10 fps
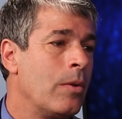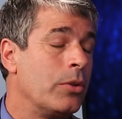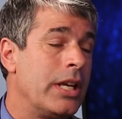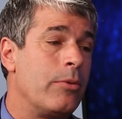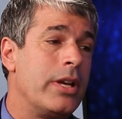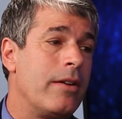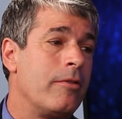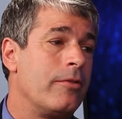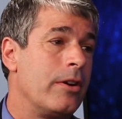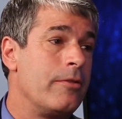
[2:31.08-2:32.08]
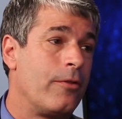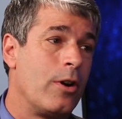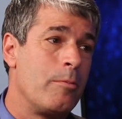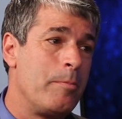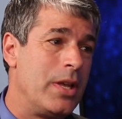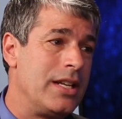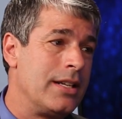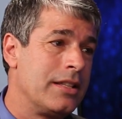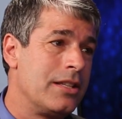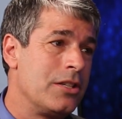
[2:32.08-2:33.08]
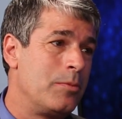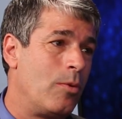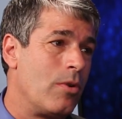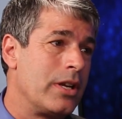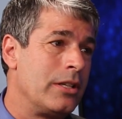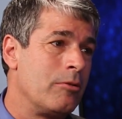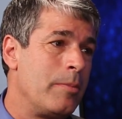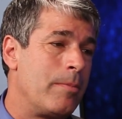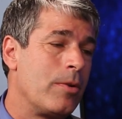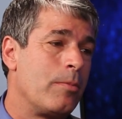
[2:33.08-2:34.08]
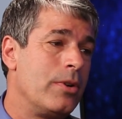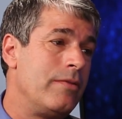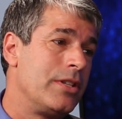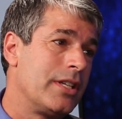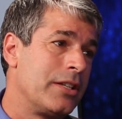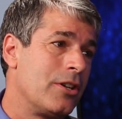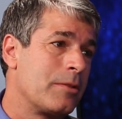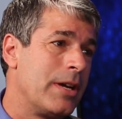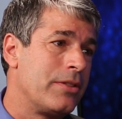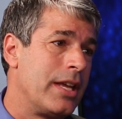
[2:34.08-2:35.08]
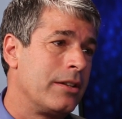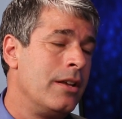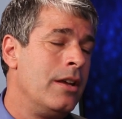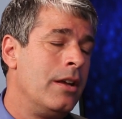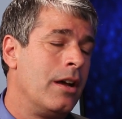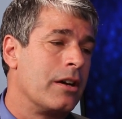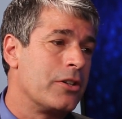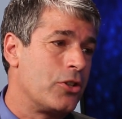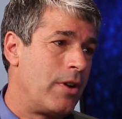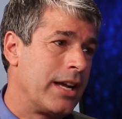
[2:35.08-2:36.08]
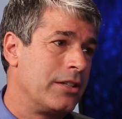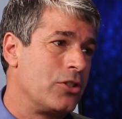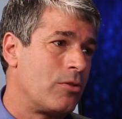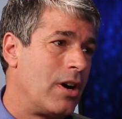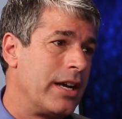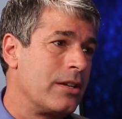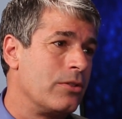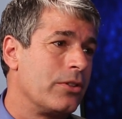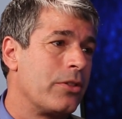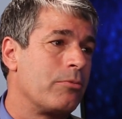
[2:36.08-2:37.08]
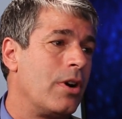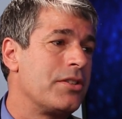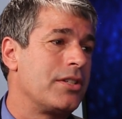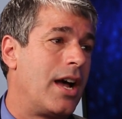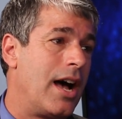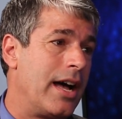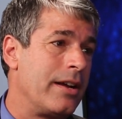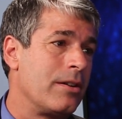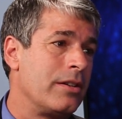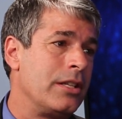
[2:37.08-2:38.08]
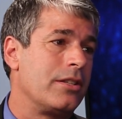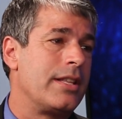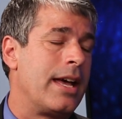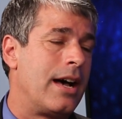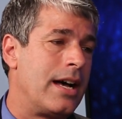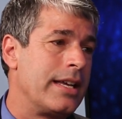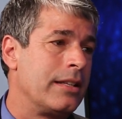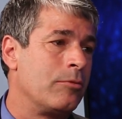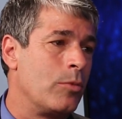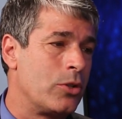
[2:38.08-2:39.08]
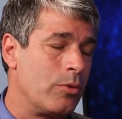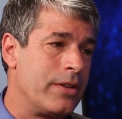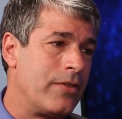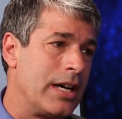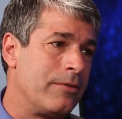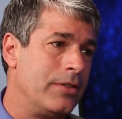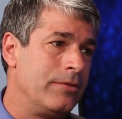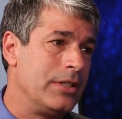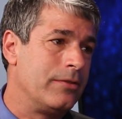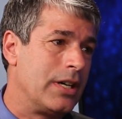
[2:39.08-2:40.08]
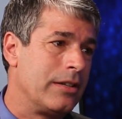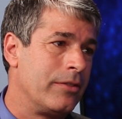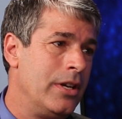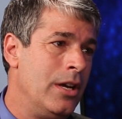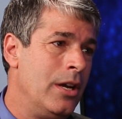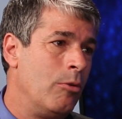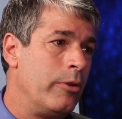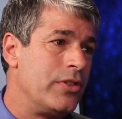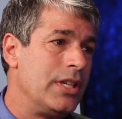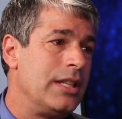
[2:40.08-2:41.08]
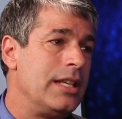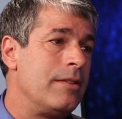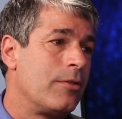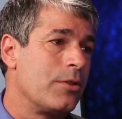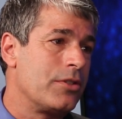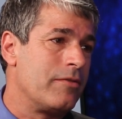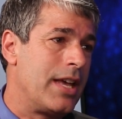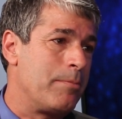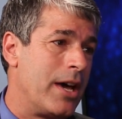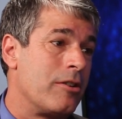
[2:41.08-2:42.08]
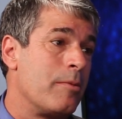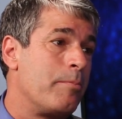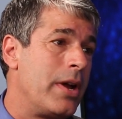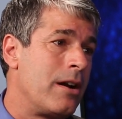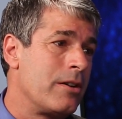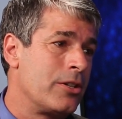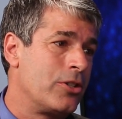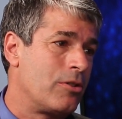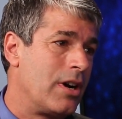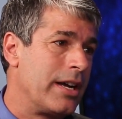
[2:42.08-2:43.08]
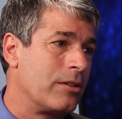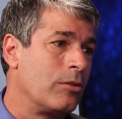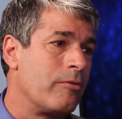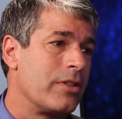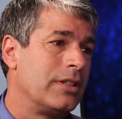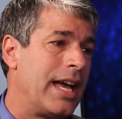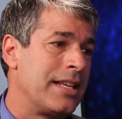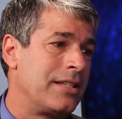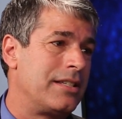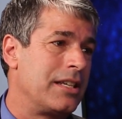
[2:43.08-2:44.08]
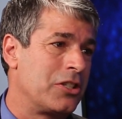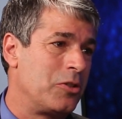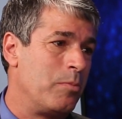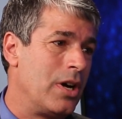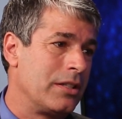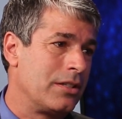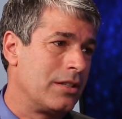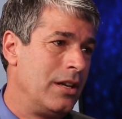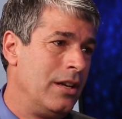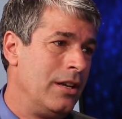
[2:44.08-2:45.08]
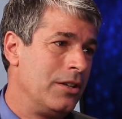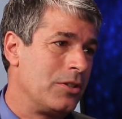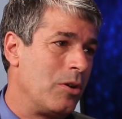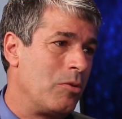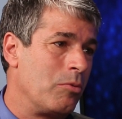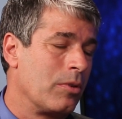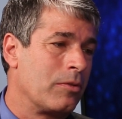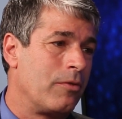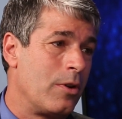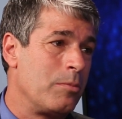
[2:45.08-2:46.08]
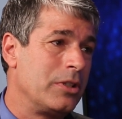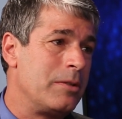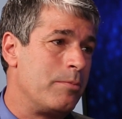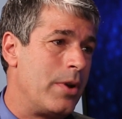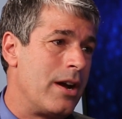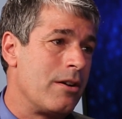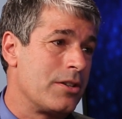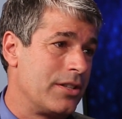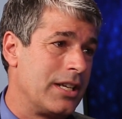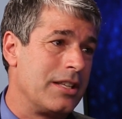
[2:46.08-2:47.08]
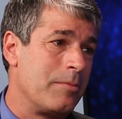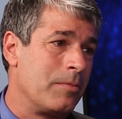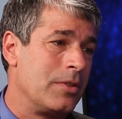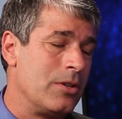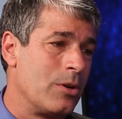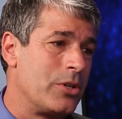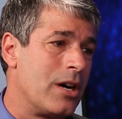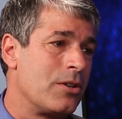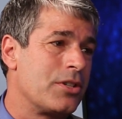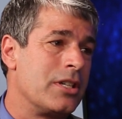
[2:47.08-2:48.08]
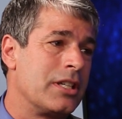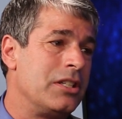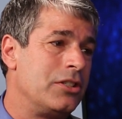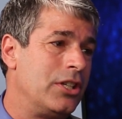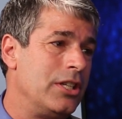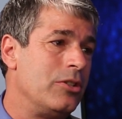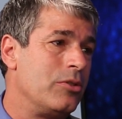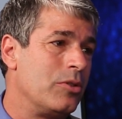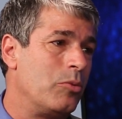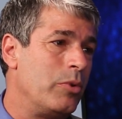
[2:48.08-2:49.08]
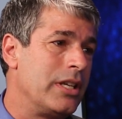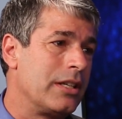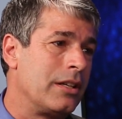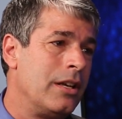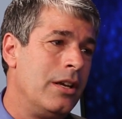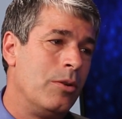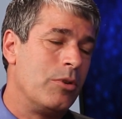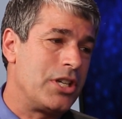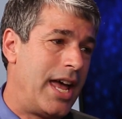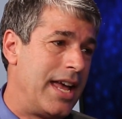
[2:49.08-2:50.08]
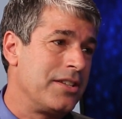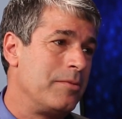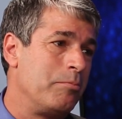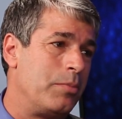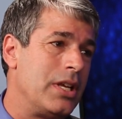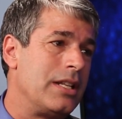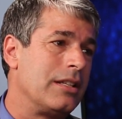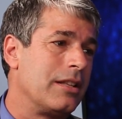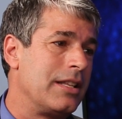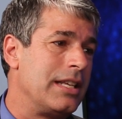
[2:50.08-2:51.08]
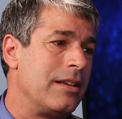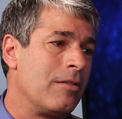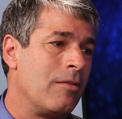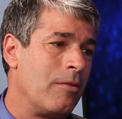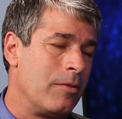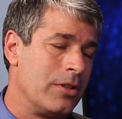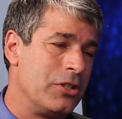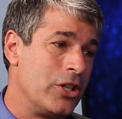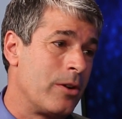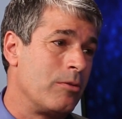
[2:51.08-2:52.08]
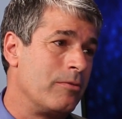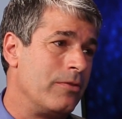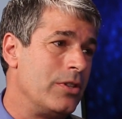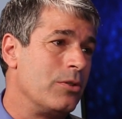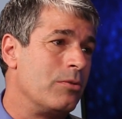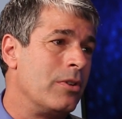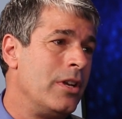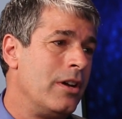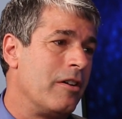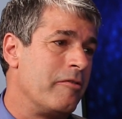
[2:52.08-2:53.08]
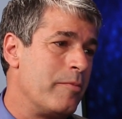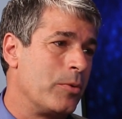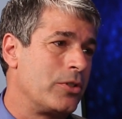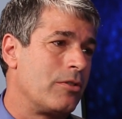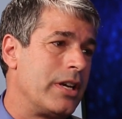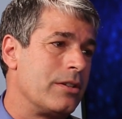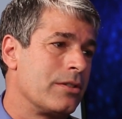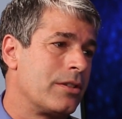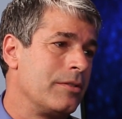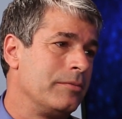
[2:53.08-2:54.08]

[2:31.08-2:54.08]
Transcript: Well, Dana, we have a very firm opinion at this point. You remember previously I talked about that contracting triangle and the thrust higher into that high at 125.55. We've seen the inverse of that pattern, a bearish triangle over the last 6 months. So we're firmly bearish, thinking the euro dollar is going to continue to weaken, which hasn't been the general view of most traders.